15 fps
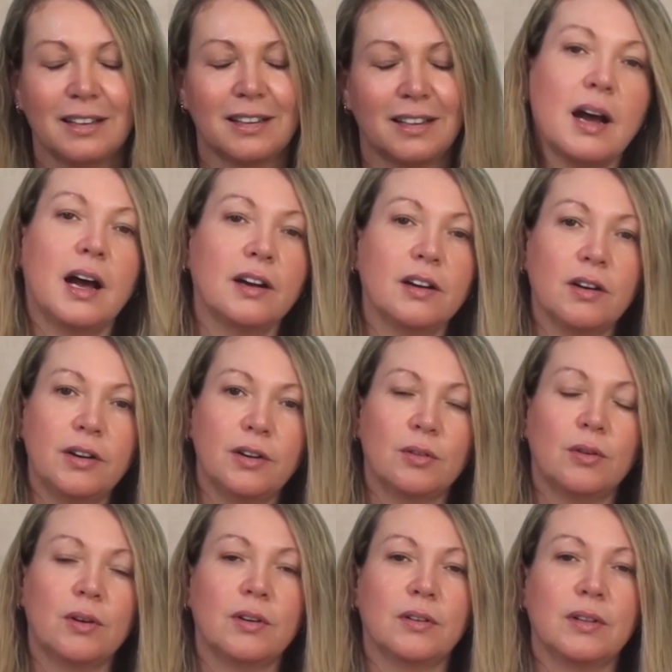Argan
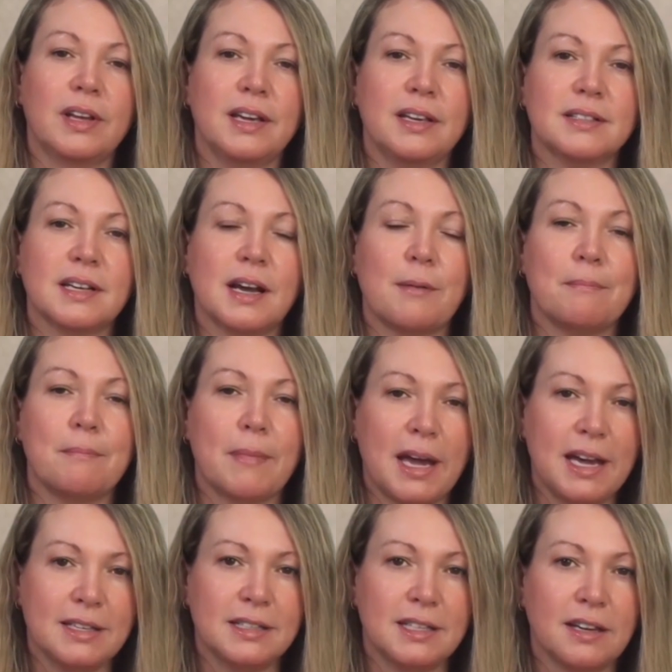oil is
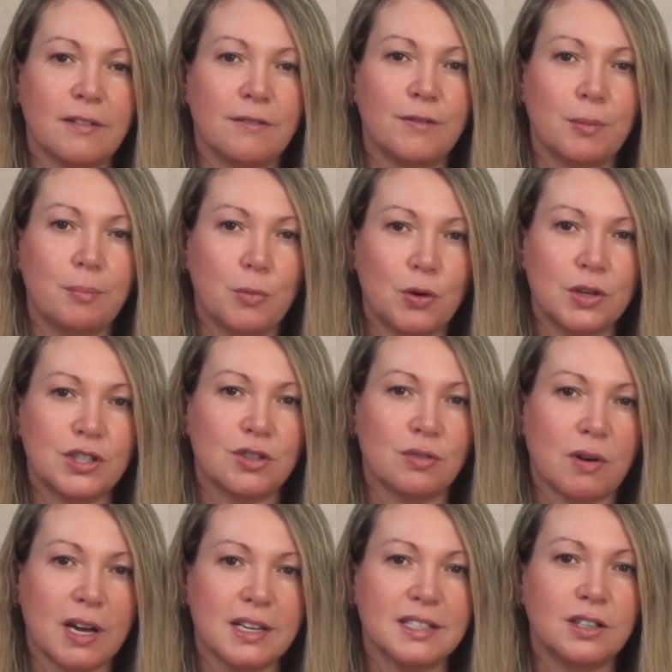amazing for
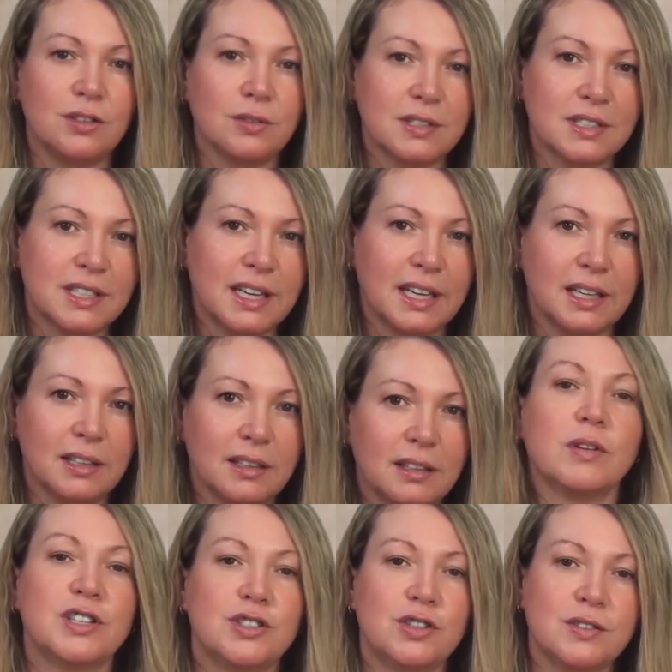moisturizing your skin,
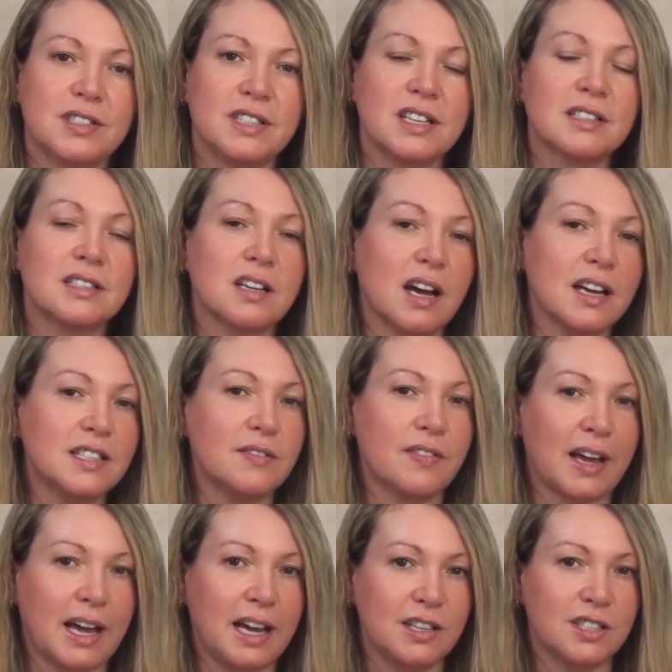reducing signs
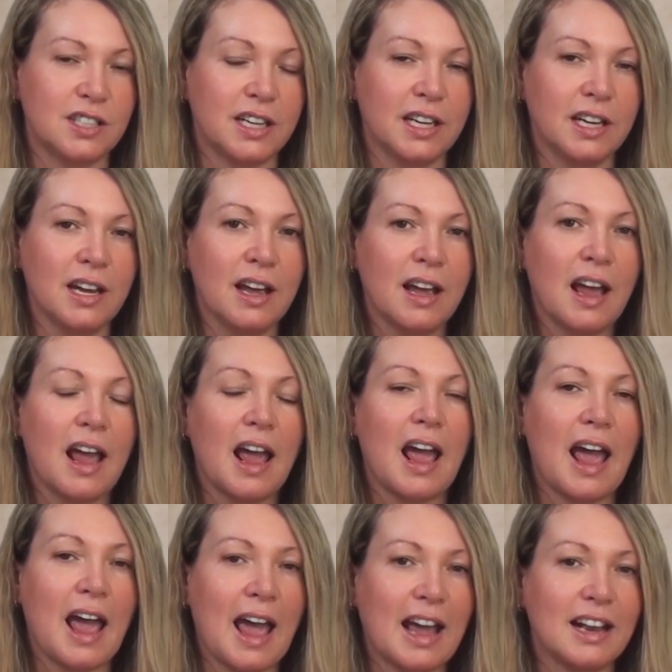of aging,
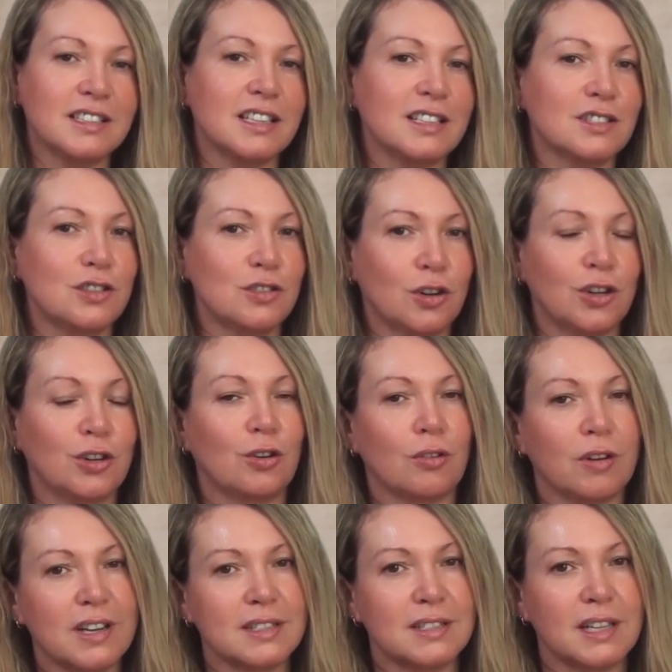and is
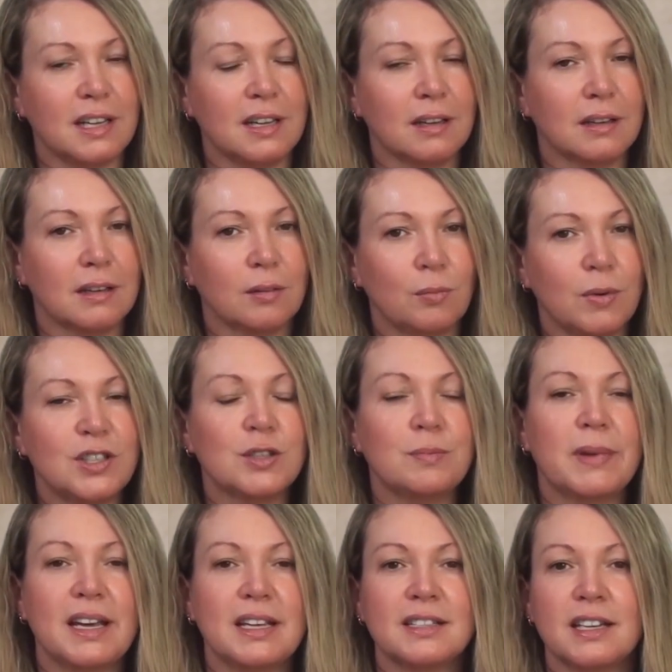non-greasy, which
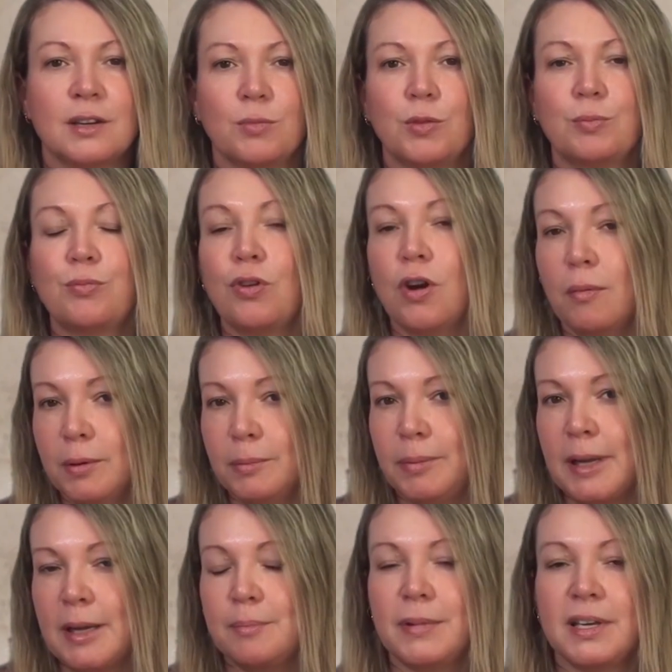means it would
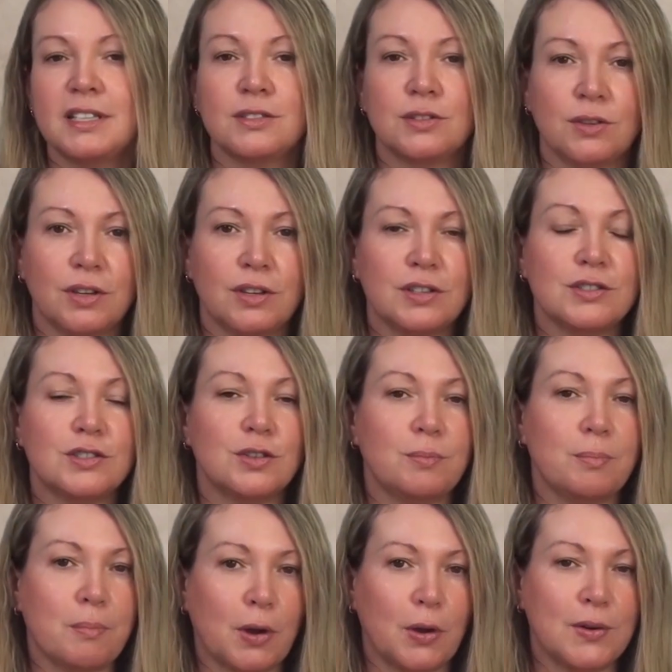probably be suited to
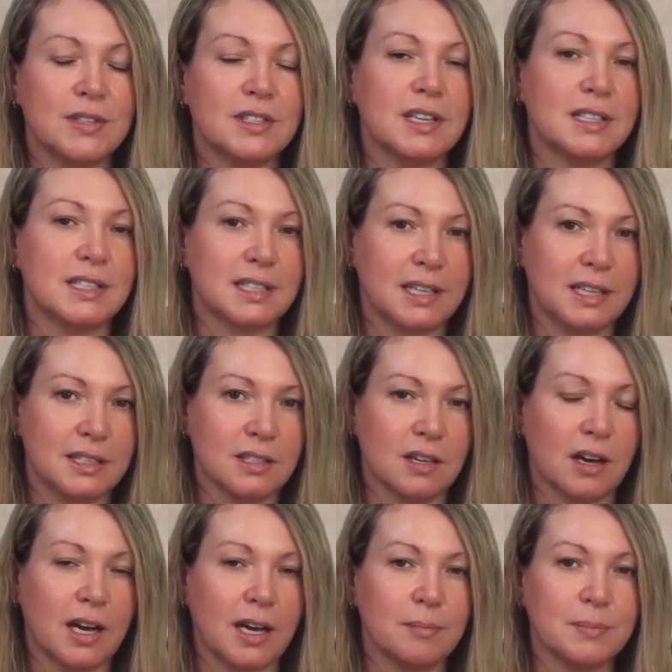most skin
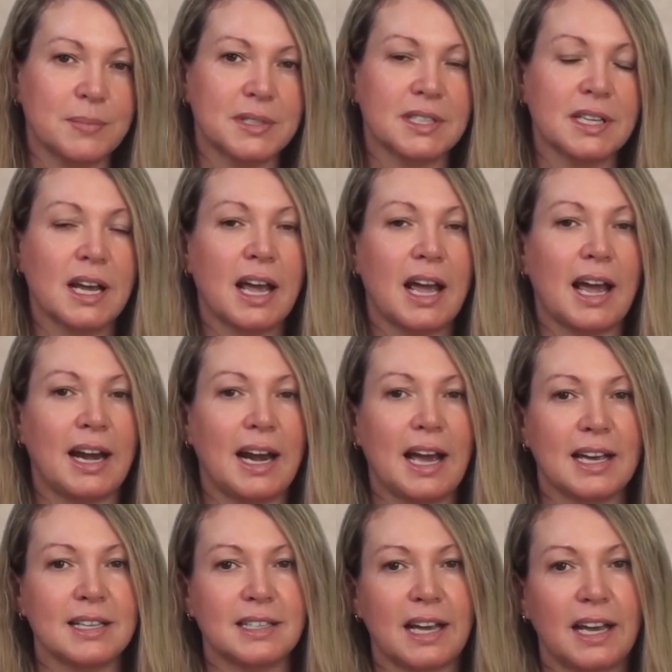types and
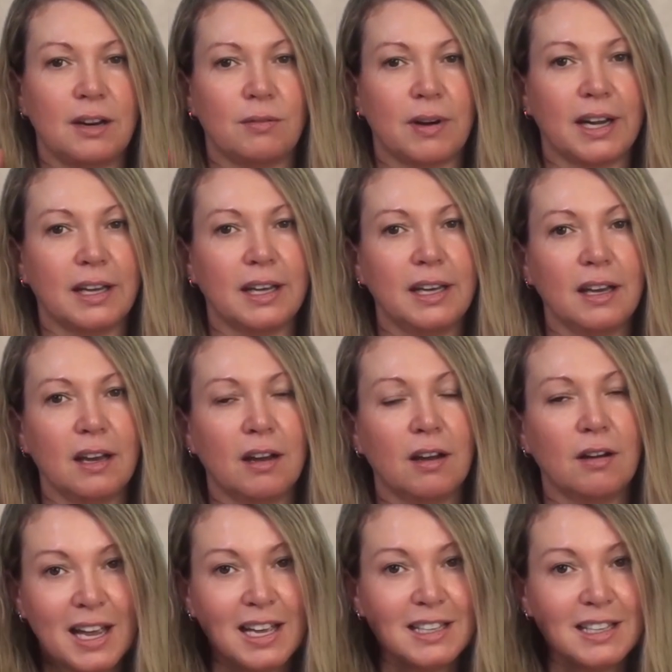has a ranking of